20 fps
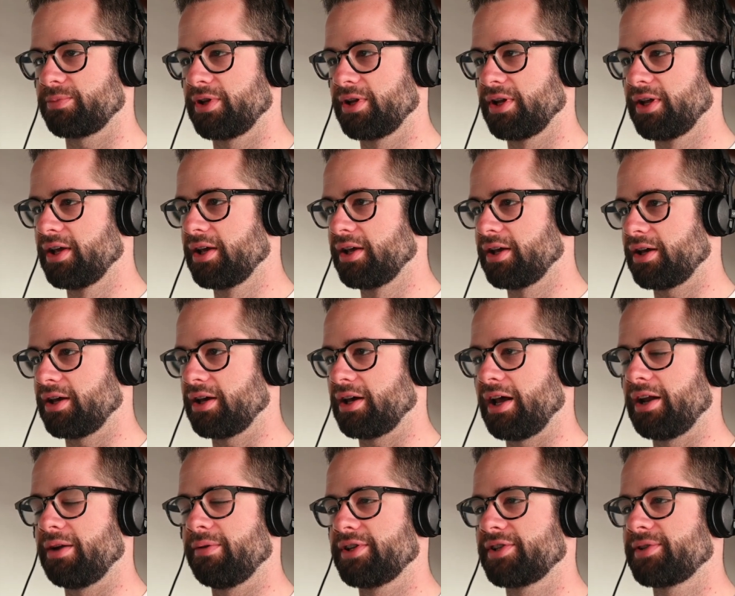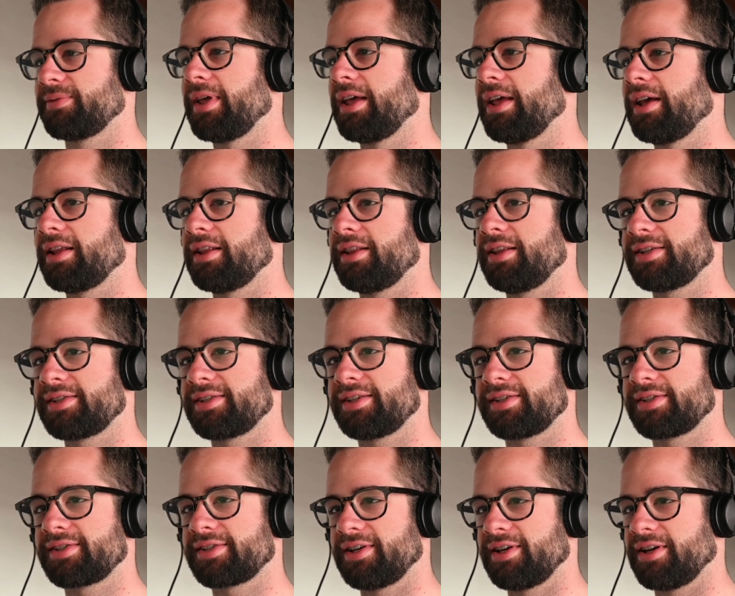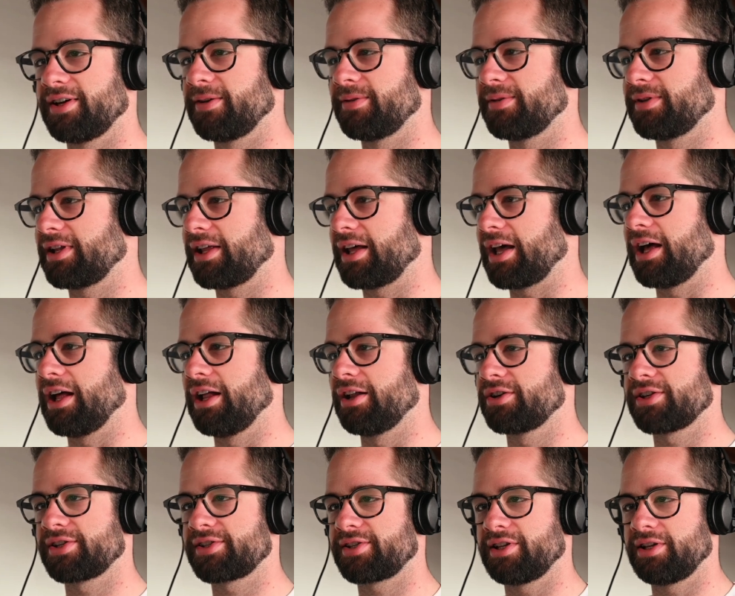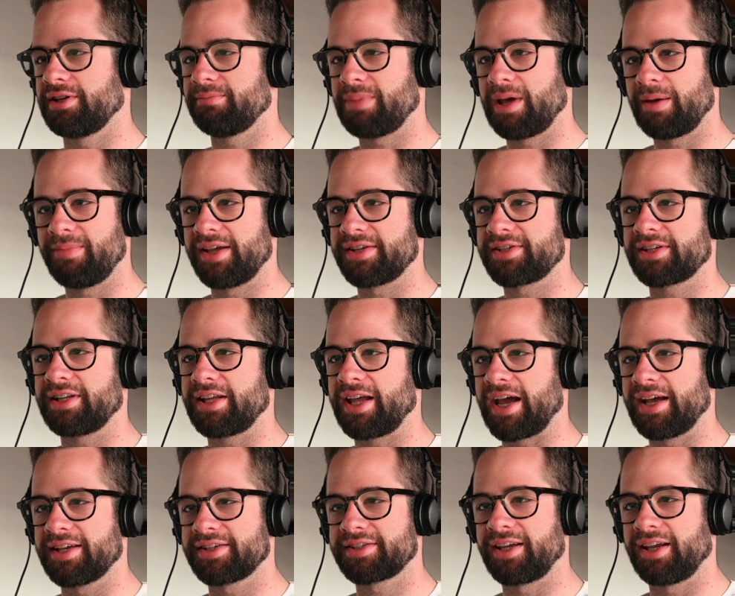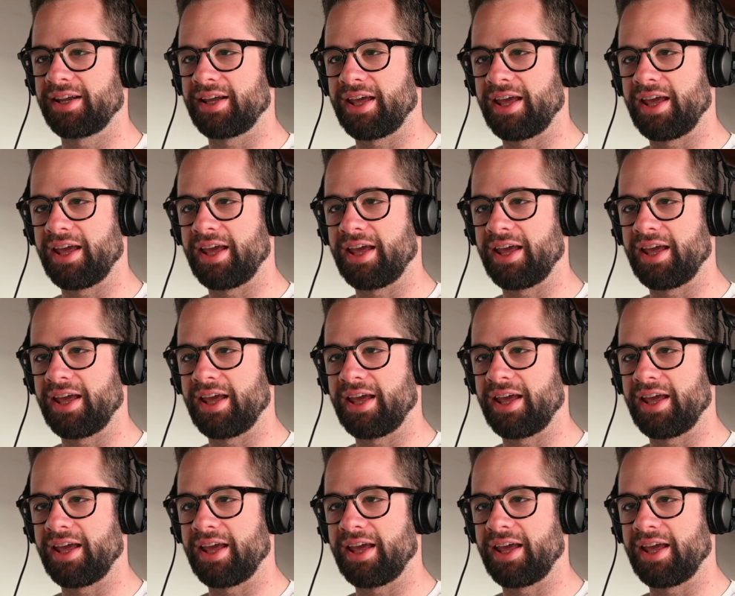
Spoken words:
But anyways, this is, I'm basically asking,